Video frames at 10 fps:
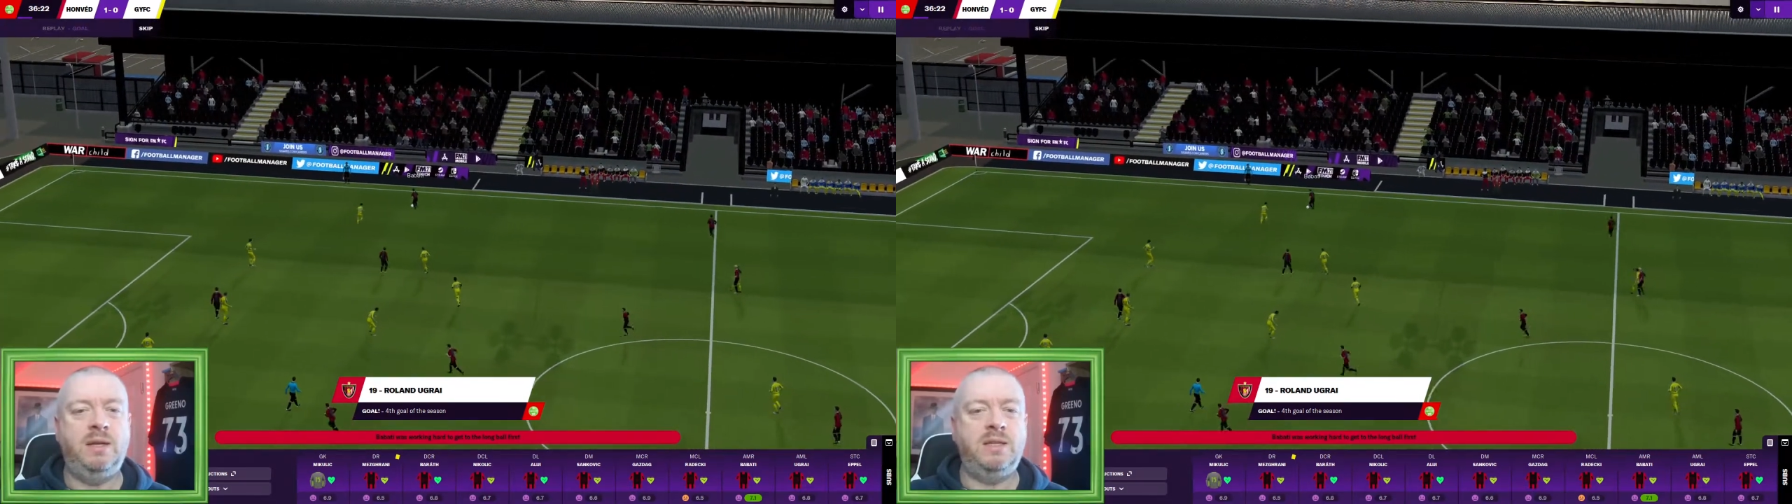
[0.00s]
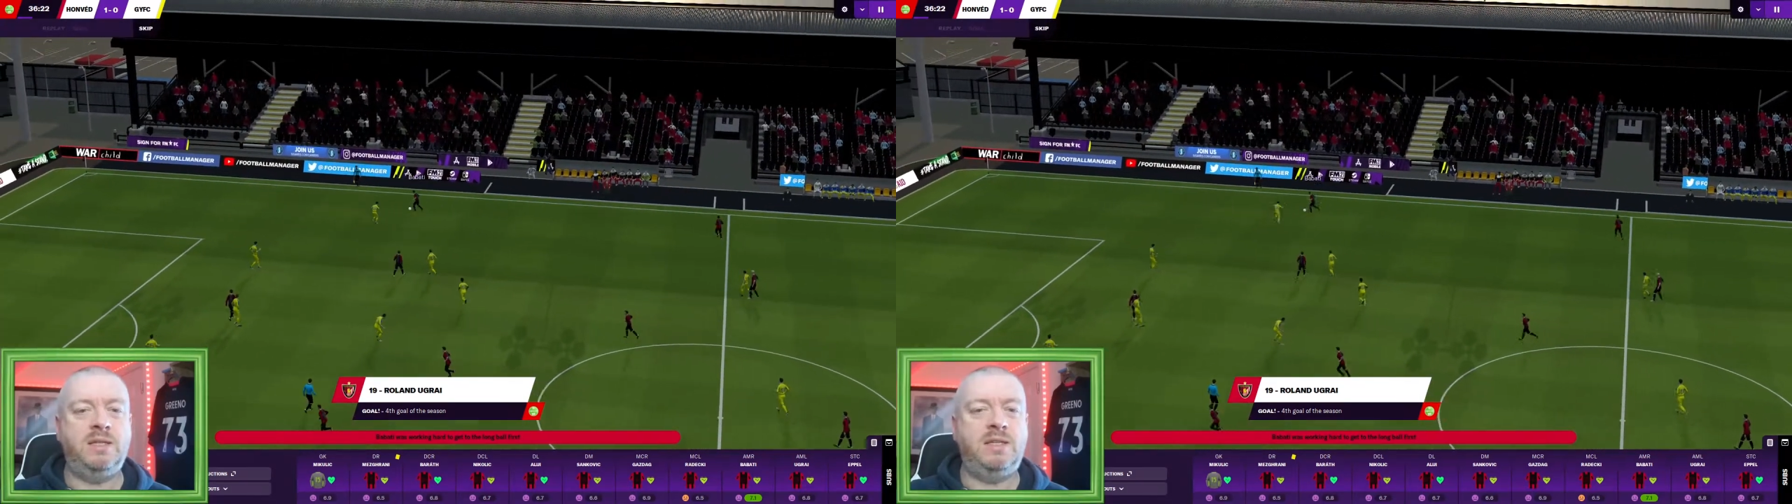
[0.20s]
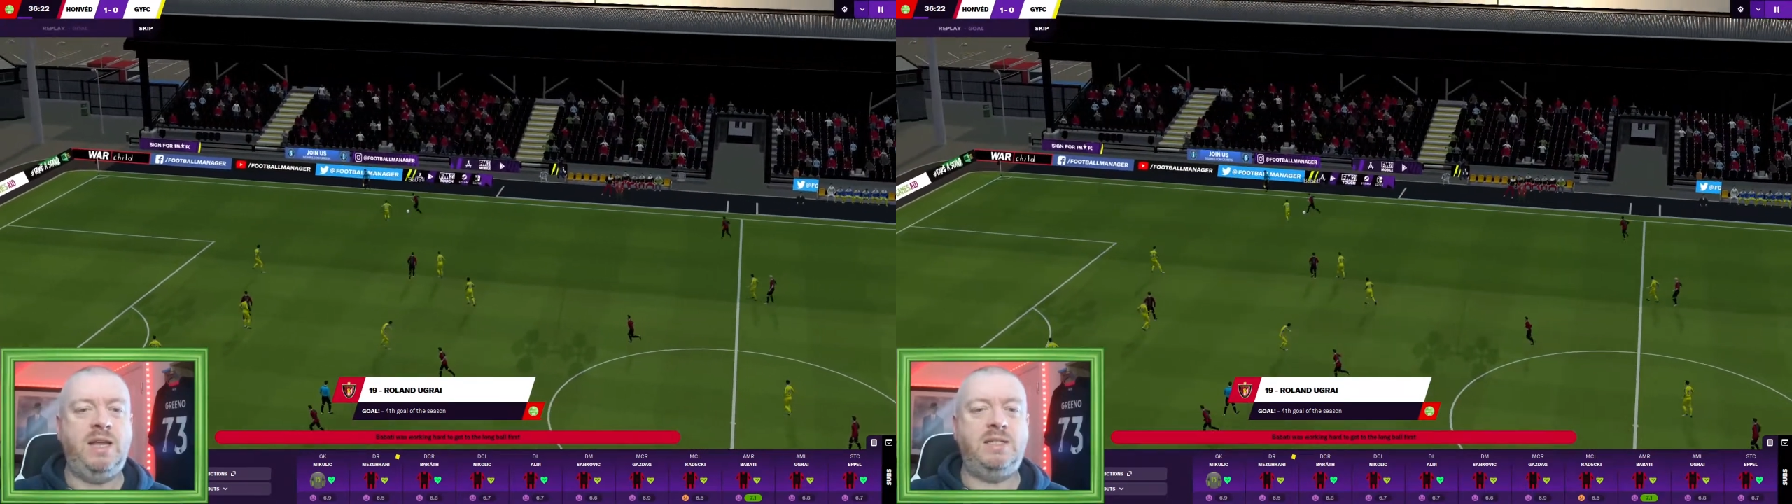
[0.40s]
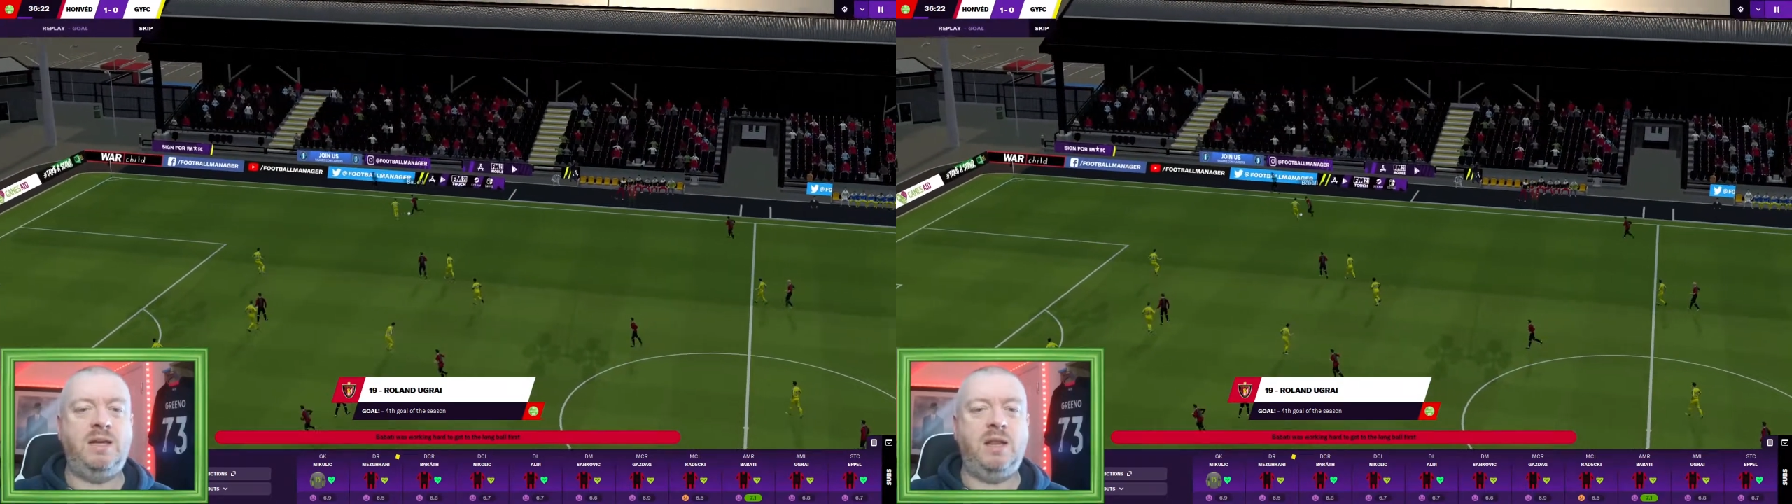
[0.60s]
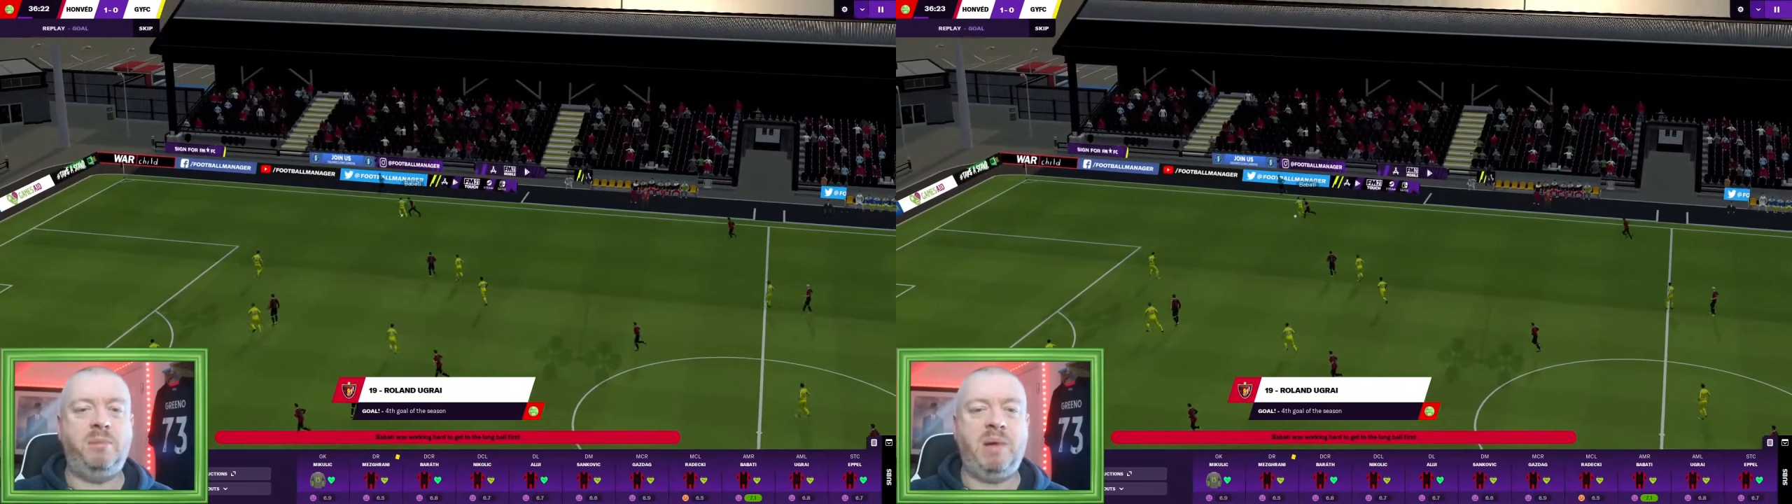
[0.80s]
Sneaks in
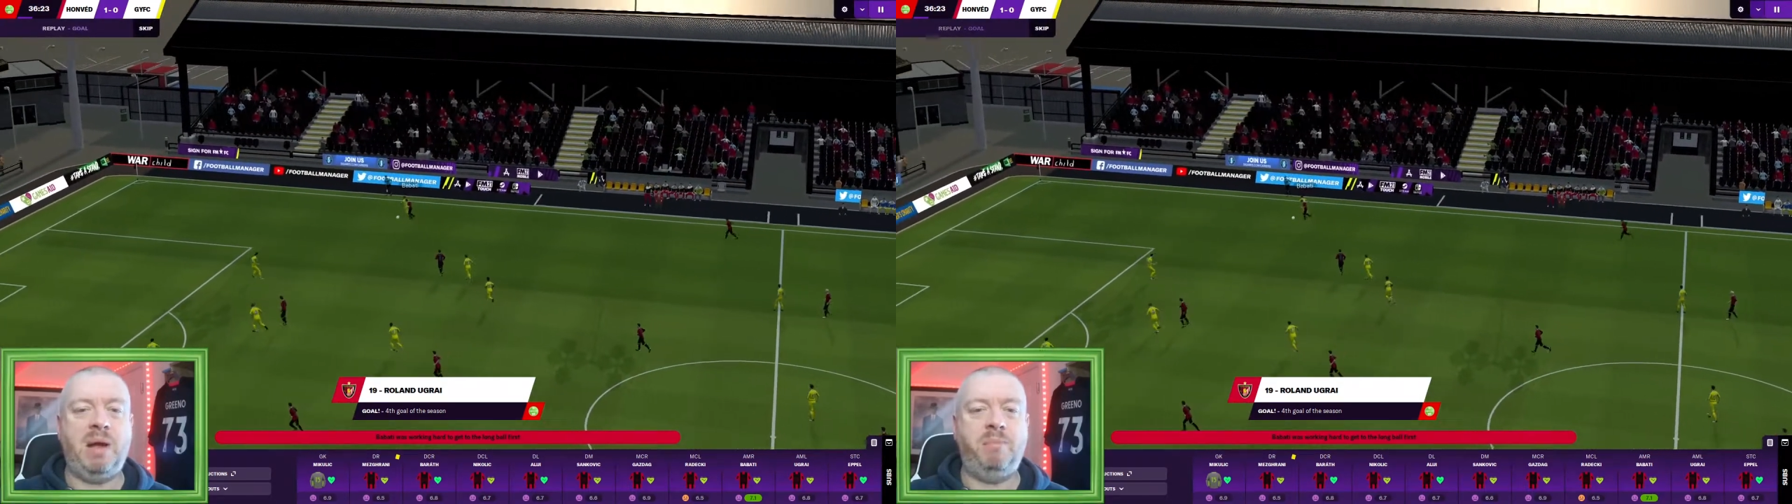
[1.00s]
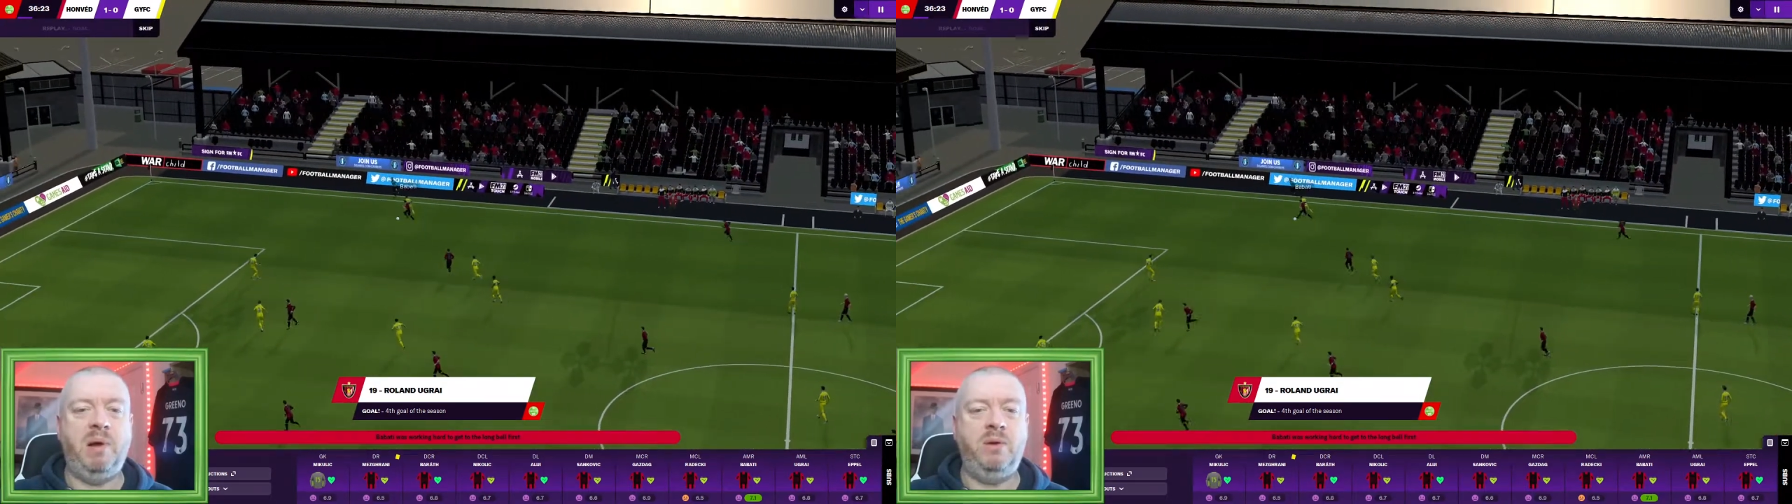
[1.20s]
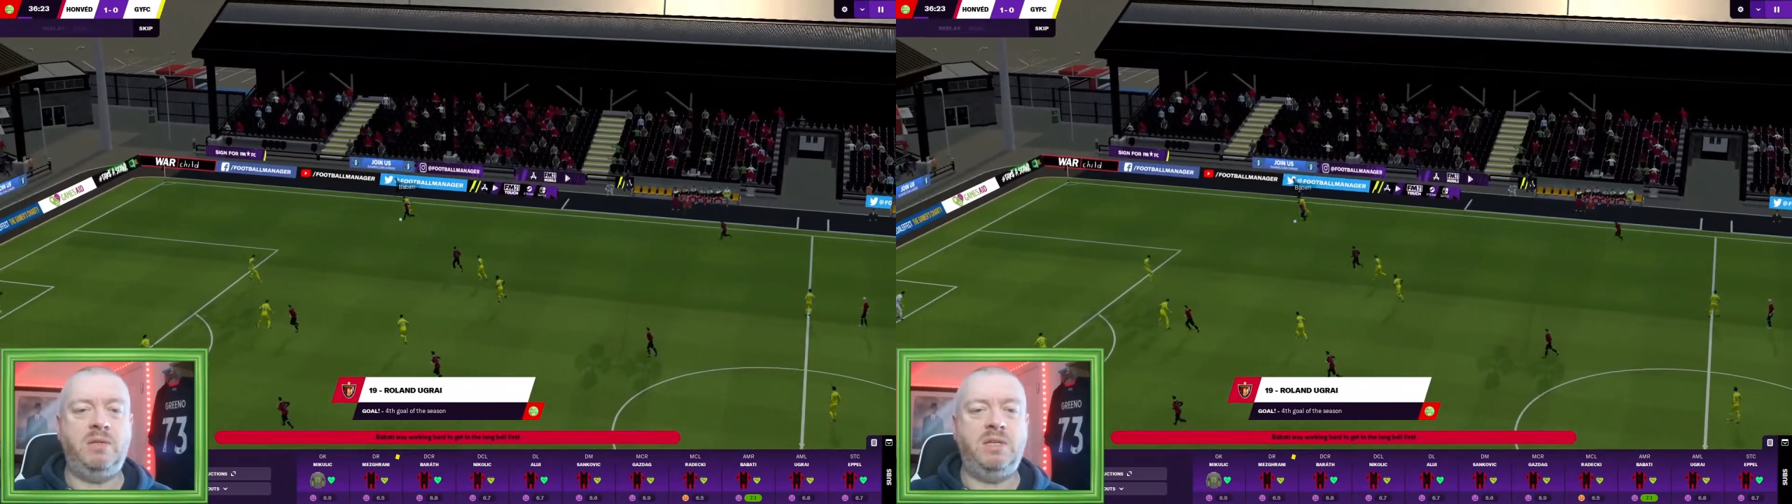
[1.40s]
at the back post